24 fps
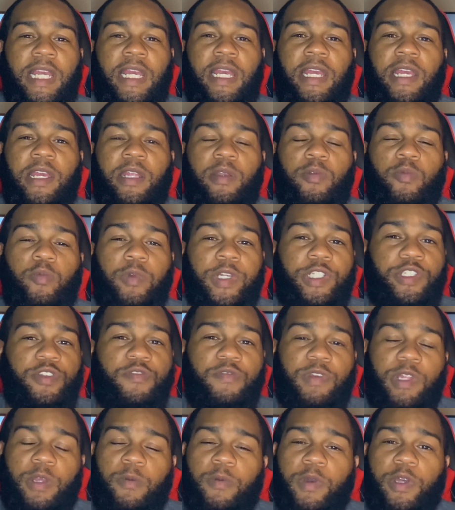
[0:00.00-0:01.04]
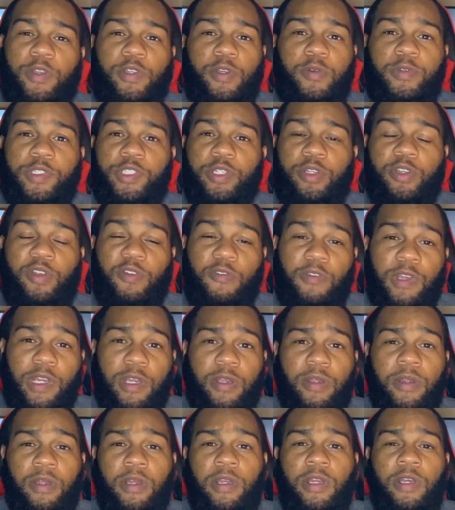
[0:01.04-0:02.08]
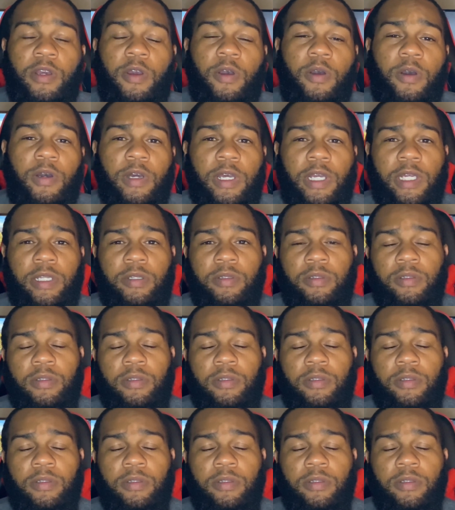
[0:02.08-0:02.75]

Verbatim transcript: and what you really want to do with your career on